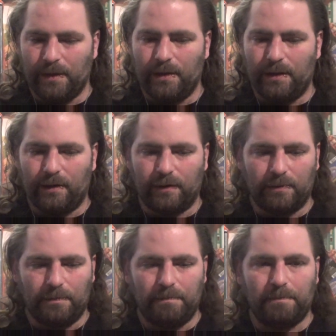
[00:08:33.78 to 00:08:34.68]
has
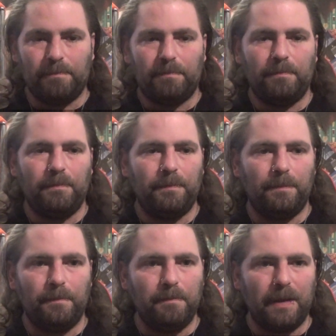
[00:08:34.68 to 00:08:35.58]

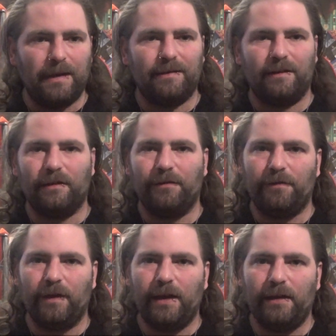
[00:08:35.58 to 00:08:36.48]
masses of
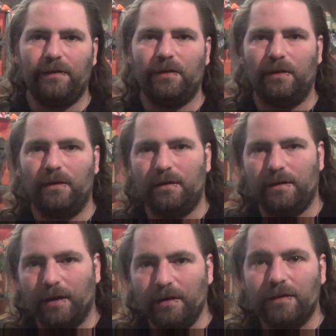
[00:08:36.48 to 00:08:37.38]
flavour and
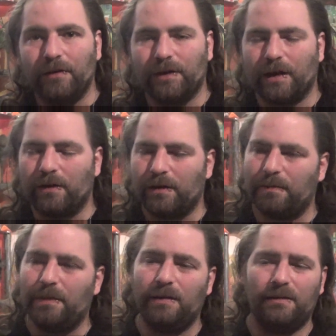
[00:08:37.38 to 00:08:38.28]
tons of character,
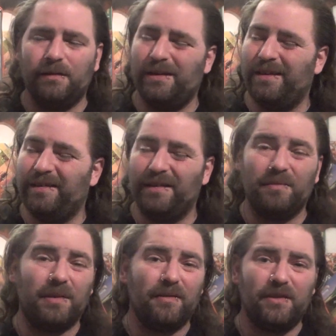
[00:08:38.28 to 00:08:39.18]
but
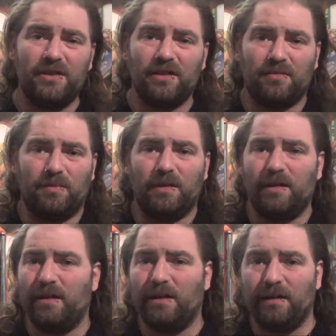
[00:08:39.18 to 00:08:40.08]
sometimes you just want a
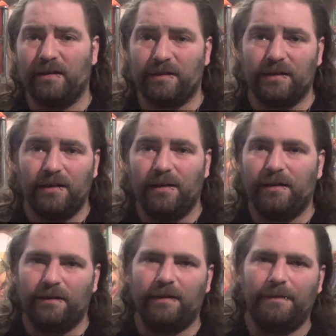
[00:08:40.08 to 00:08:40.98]
nice,
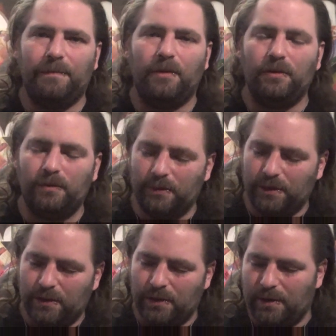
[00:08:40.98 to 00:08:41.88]
simple,
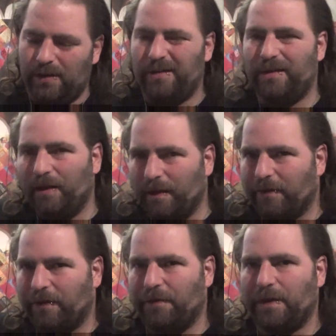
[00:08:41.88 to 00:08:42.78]
don't have to
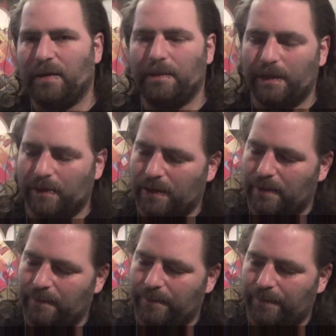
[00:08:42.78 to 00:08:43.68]
think about it,
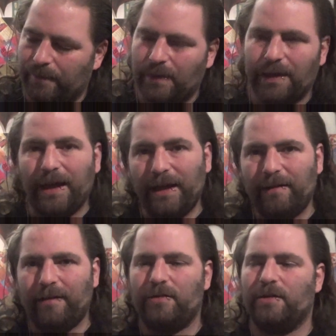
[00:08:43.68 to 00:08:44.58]

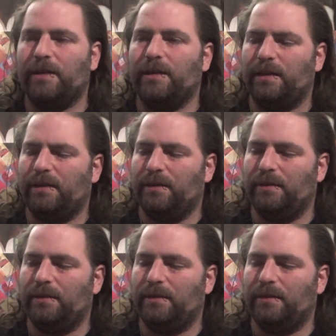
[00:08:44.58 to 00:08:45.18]
easy drinking,